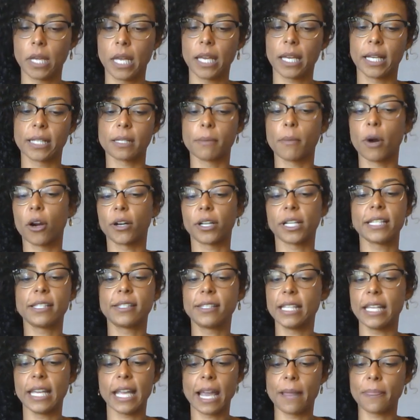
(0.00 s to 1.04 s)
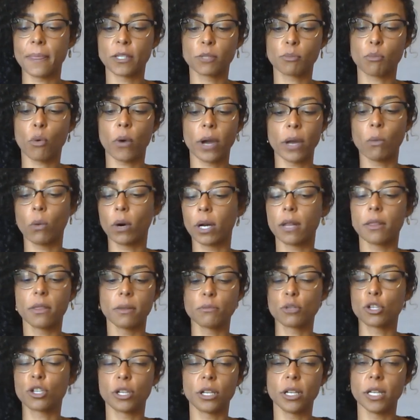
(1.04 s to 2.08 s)
Because I'm already seeing at this point, one of them
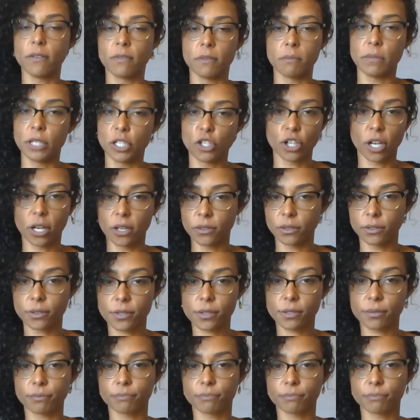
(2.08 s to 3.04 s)
shouldn't even be juggled.